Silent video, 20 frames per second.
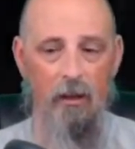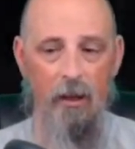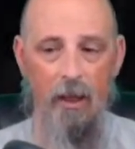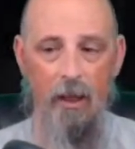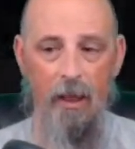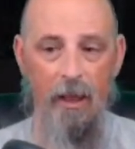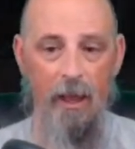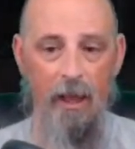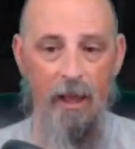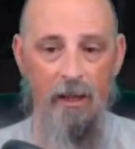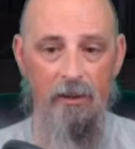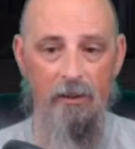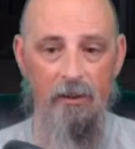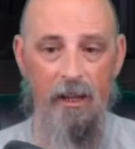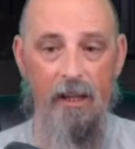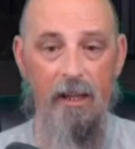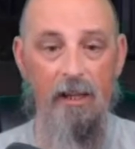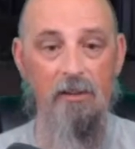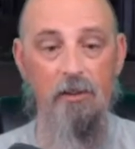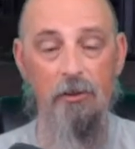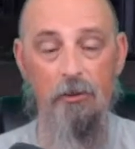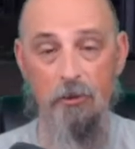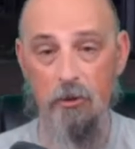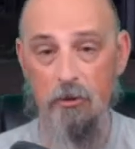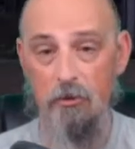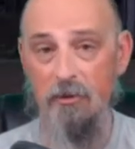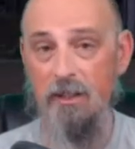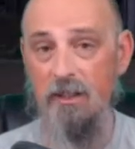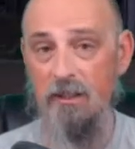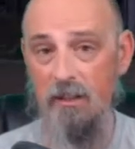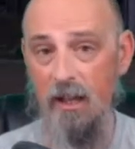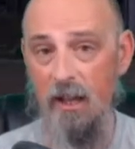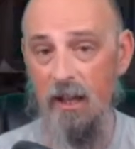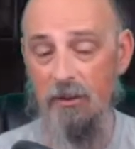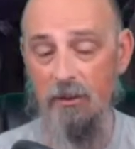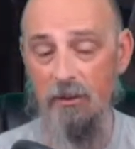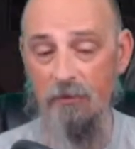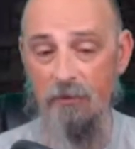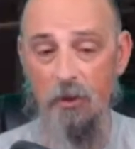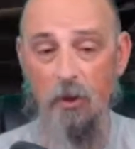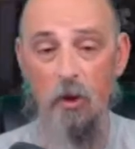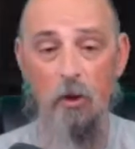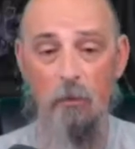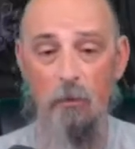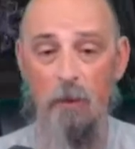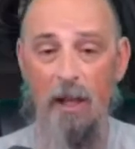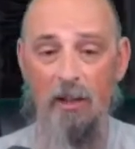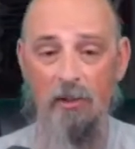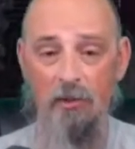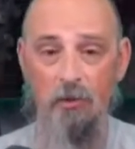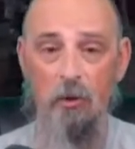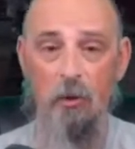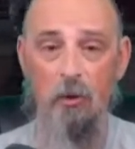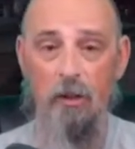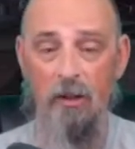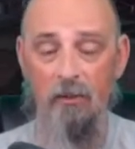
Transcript: And a deserving death. If you know the backstory